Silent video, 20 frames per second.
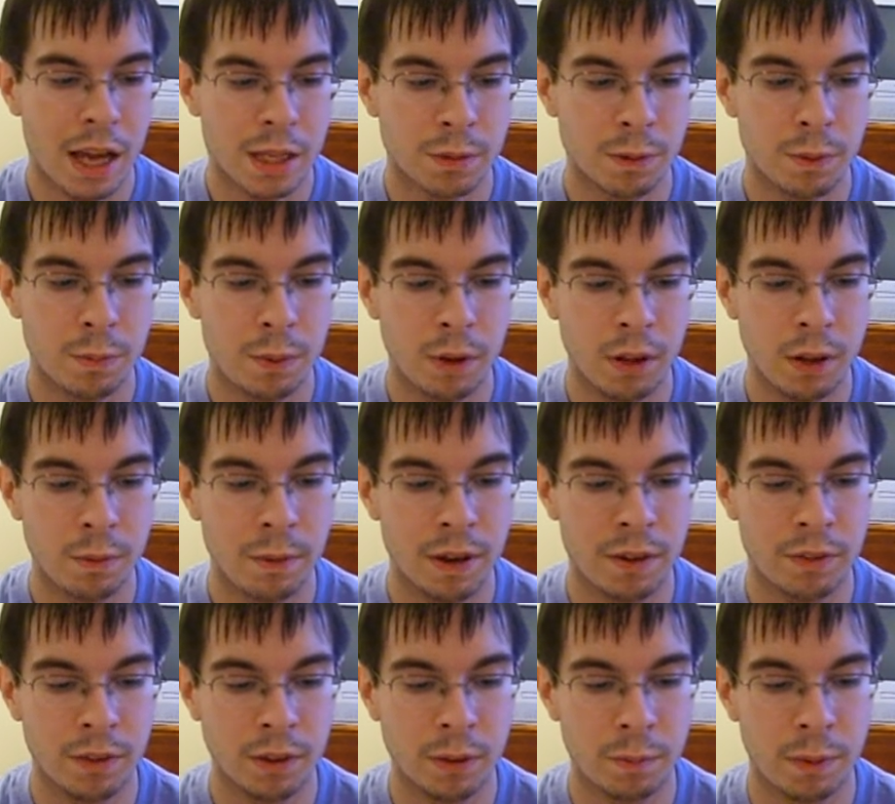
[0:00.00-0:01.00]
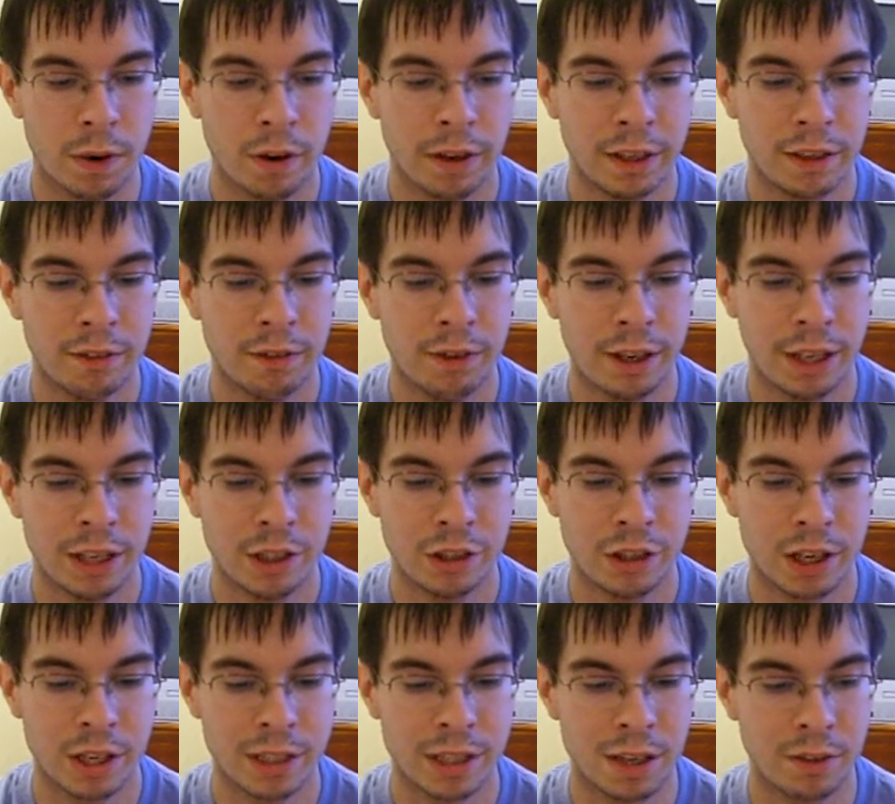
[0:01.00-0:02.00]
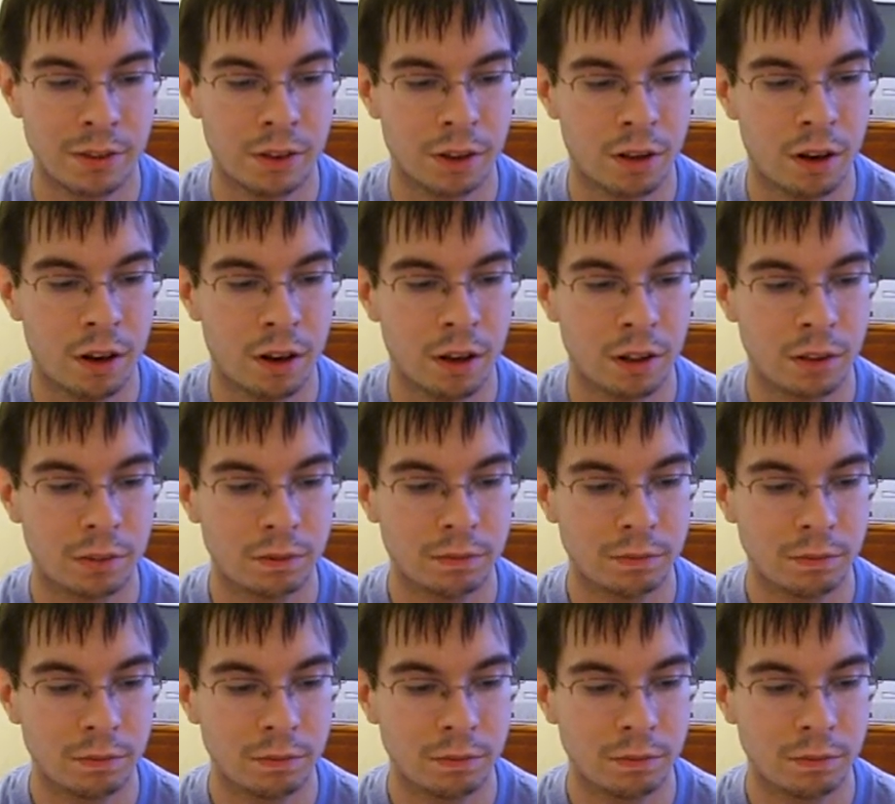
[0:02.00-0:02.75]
As we pull away from the party, Franny checks out the car.